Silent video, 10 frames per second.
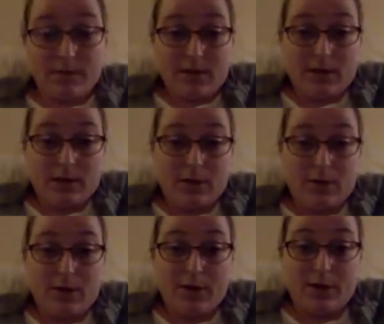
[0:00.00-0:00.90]

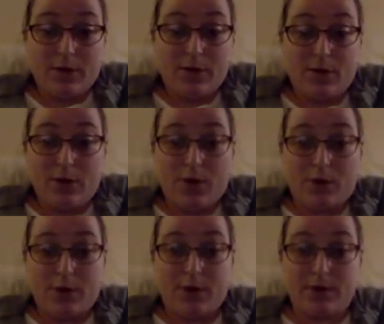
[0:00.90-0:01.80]
incorporate who you are in your
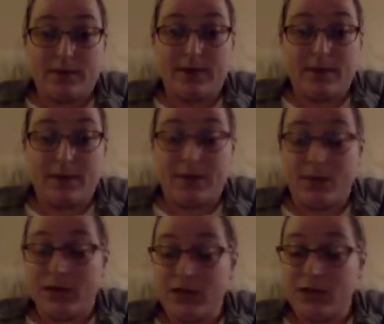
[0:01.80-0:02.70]
posts. Let people
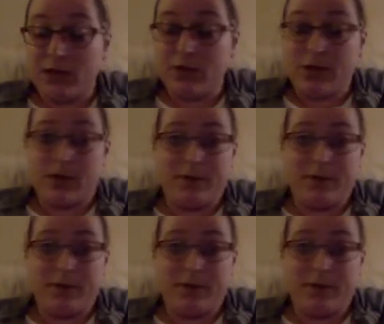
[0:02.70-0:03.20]
get to know you.